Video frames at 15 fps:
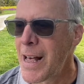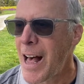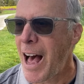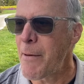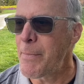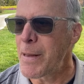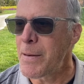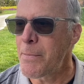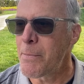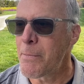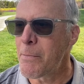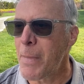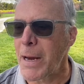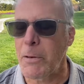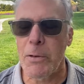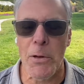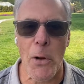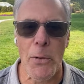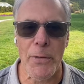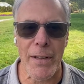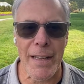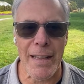I've been
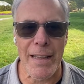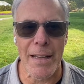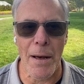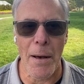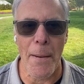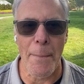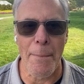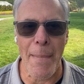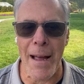microdosing um,